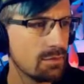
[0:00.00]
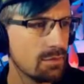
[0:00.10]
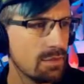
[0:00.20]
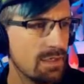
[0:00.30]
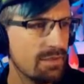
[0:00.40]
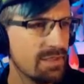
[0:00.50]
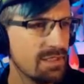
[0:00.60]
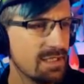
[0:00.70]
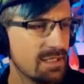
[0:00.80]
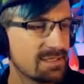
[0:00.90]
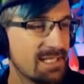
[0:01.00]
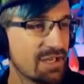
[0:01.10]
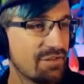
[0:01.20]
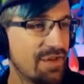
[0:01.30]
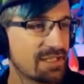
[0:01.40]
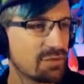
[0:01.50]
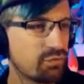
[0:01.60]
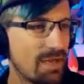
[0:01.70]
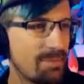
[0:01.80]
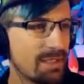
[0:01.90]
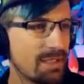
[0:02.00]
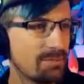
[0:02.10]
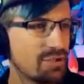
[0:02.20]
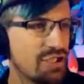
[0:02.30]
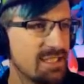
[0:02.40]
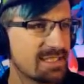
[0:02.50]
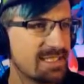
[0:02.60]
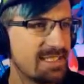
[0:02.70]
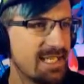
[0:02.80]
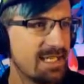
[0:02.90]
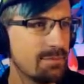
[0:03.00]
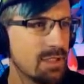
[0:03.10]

And the sound effects are ramping up. Cheers, game.